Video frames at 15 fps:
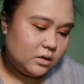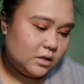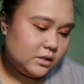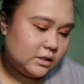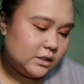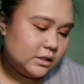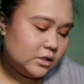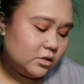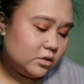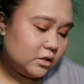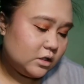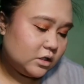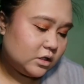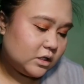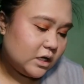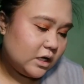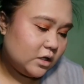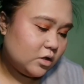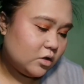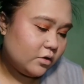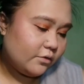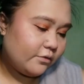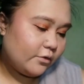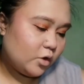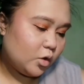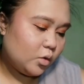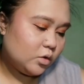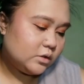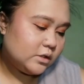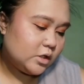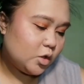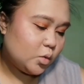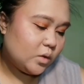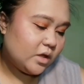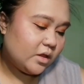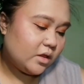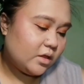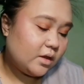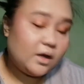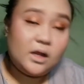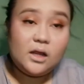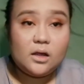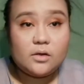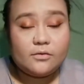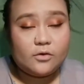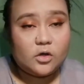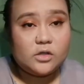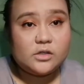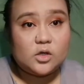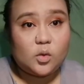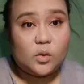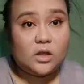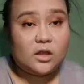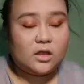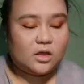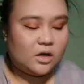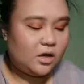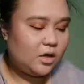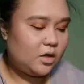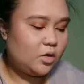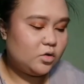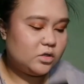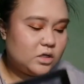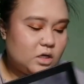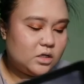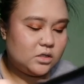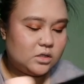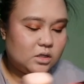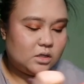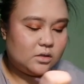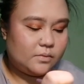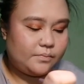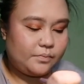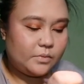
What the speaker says: This is in the shade of 4013 yung shade na.